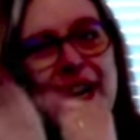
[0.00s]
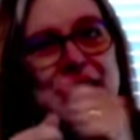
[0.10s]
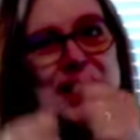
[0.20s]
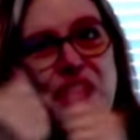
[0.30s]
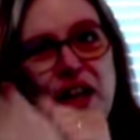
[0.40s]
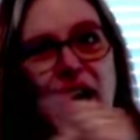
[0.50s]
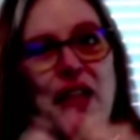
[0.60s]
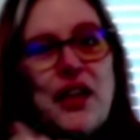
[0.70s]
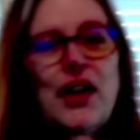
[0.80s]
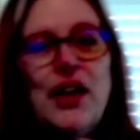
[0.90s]

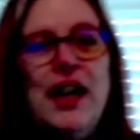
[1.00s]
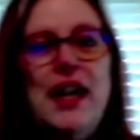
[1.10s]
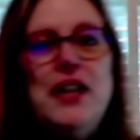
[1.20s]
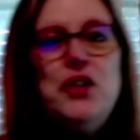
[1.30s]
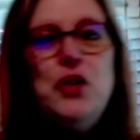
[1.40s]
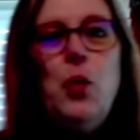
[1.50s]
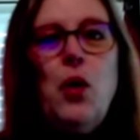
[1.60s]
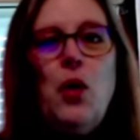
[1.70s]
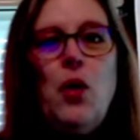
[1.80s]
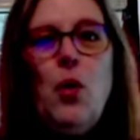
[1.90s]
together into a
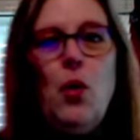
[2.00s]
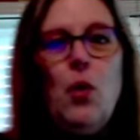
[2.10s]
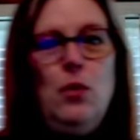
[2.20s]
whole